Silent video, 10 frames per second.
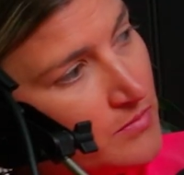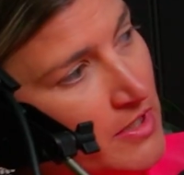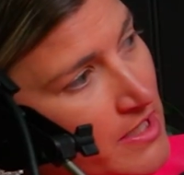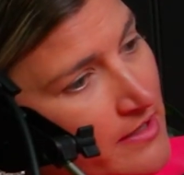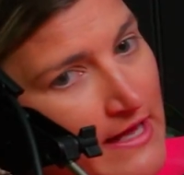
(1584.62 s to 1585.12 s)

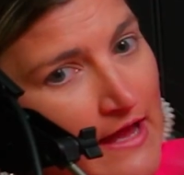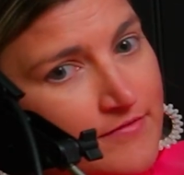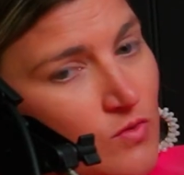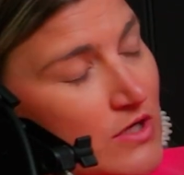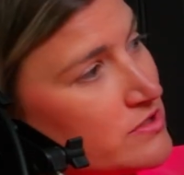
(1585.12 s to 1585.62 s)
Mariela, I have a
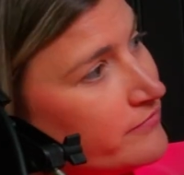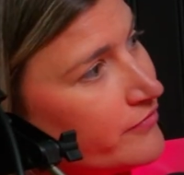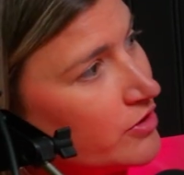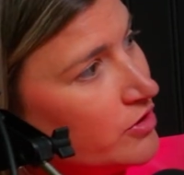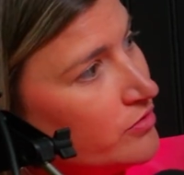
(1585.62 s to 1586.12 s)
question
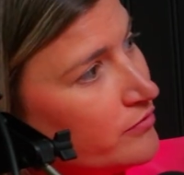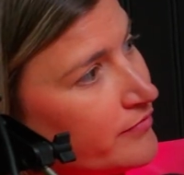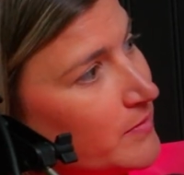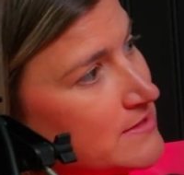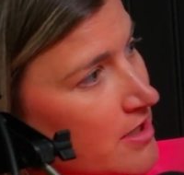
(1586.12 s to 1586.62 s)
for you
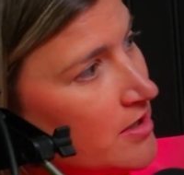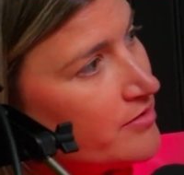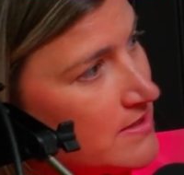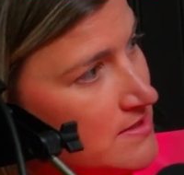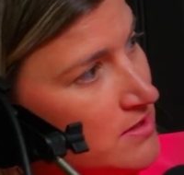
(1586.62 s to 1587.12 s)
from a Terra
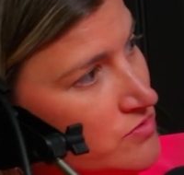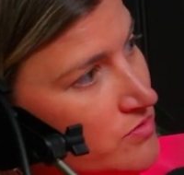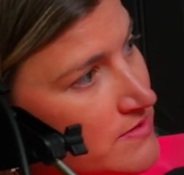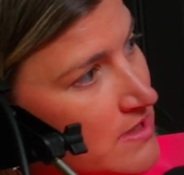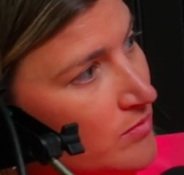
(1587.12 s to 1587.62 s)

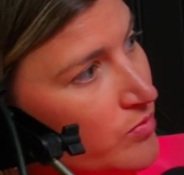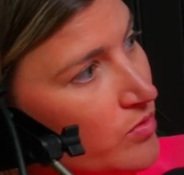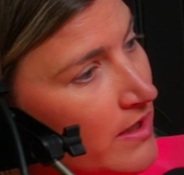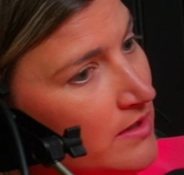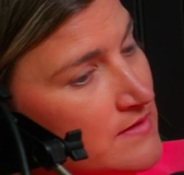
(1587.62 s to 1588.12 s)
residential
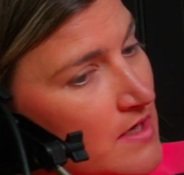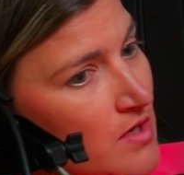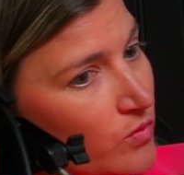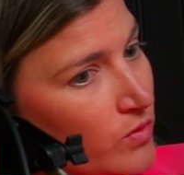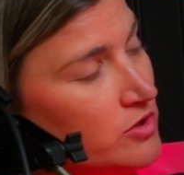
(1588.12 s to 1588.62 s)
standpoint.
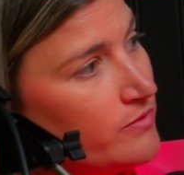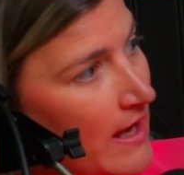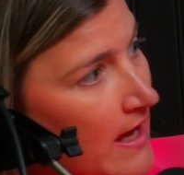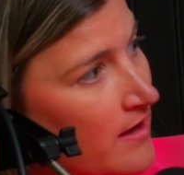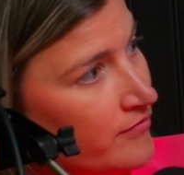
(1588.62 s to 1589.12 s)
When you
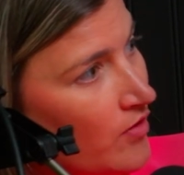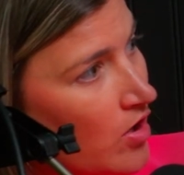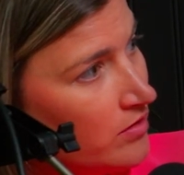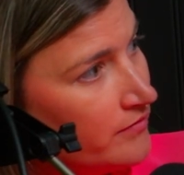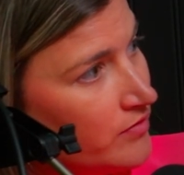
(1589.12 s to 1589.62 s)
have
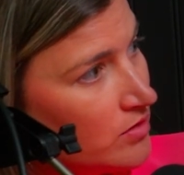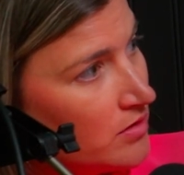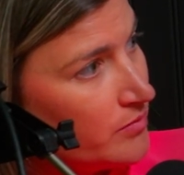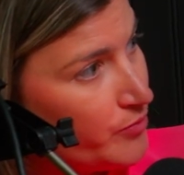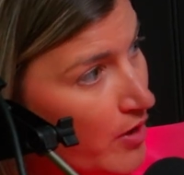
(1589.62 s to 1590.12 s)
all of
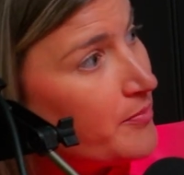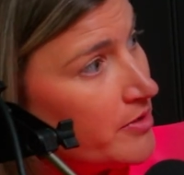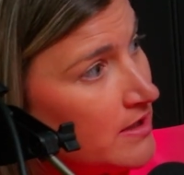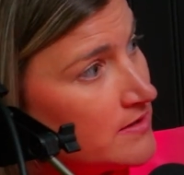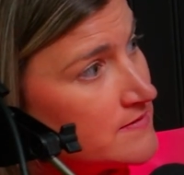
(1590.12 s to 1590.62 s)
your
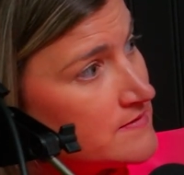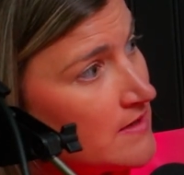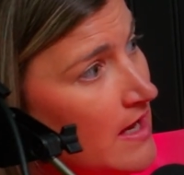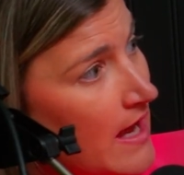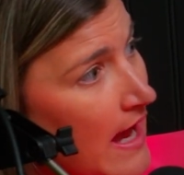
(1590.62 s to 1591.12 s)
properties,
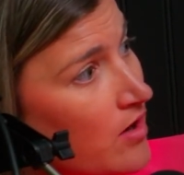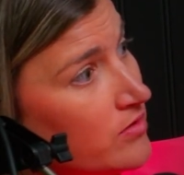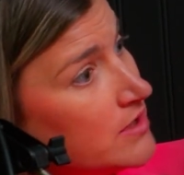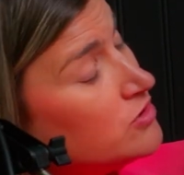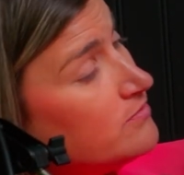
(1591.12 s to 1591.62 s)
how
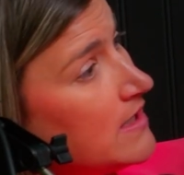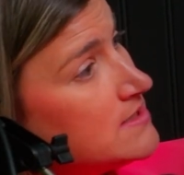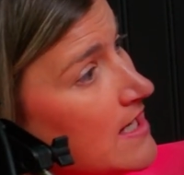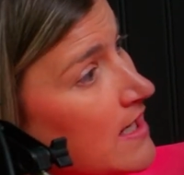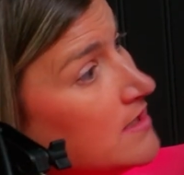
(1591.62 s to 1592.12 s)
can you
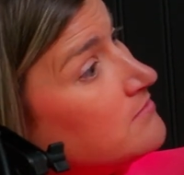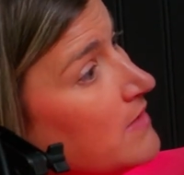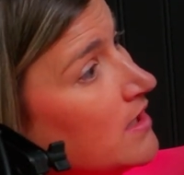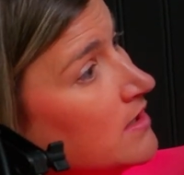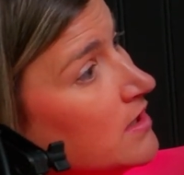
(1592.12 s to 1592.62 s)
maintain and
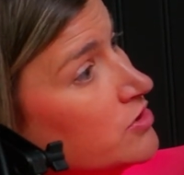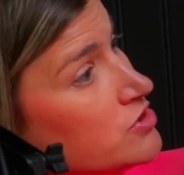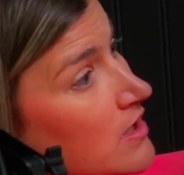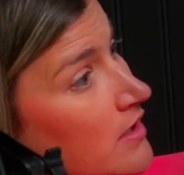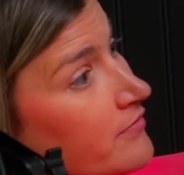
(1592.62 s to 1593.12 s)

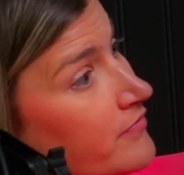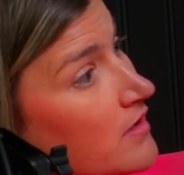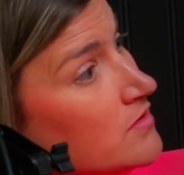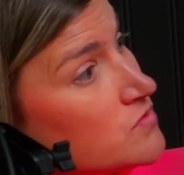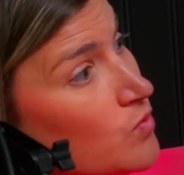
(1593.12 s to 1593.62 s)
manage if
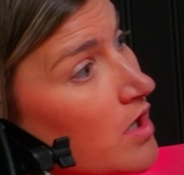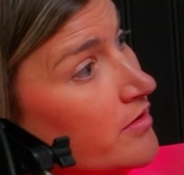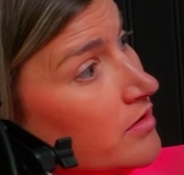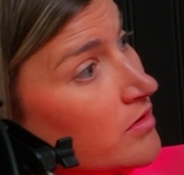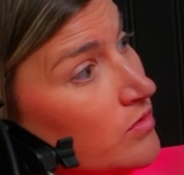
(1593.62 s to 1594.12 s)
there's
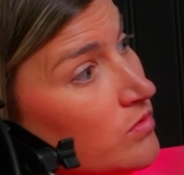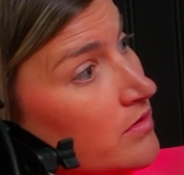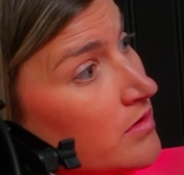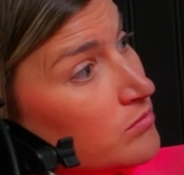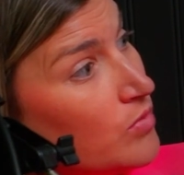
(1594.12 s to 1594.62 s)
water
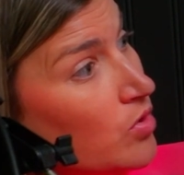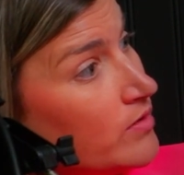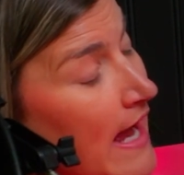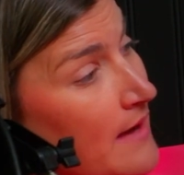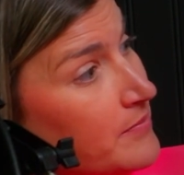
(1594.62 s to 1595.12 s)
or mold
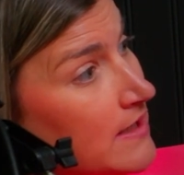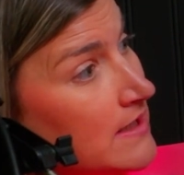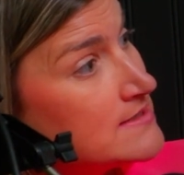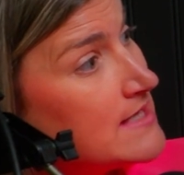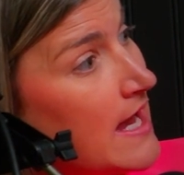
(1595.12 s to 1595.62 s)
happening
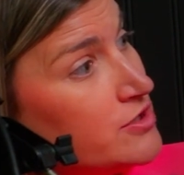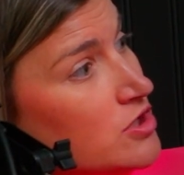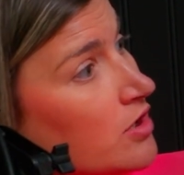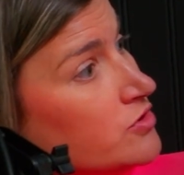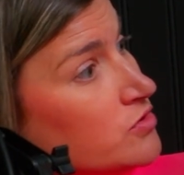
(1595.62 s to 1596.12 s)
inside? Do
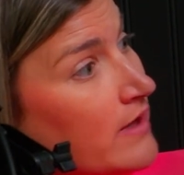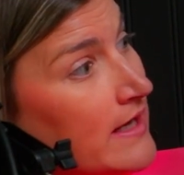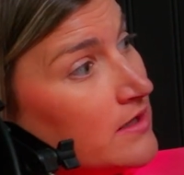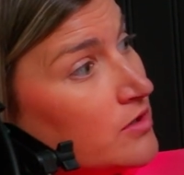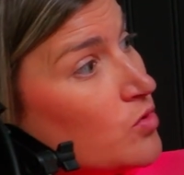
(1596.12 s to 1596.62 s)
y'all do
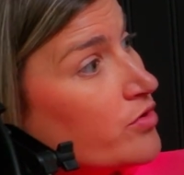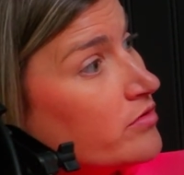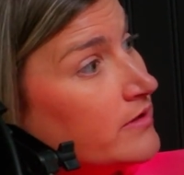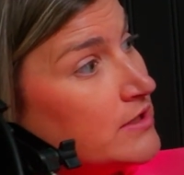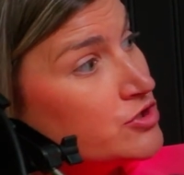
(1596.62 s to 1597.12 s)
like a
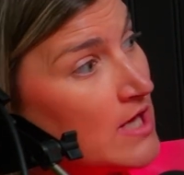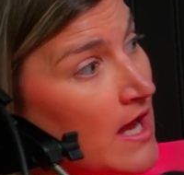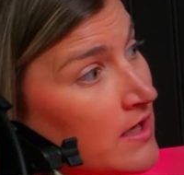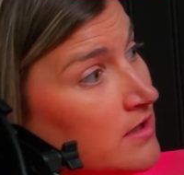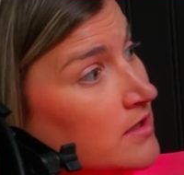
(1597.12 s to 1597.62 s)
quarterly
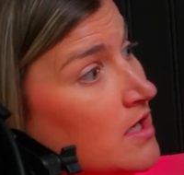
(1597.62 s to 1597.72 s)
check?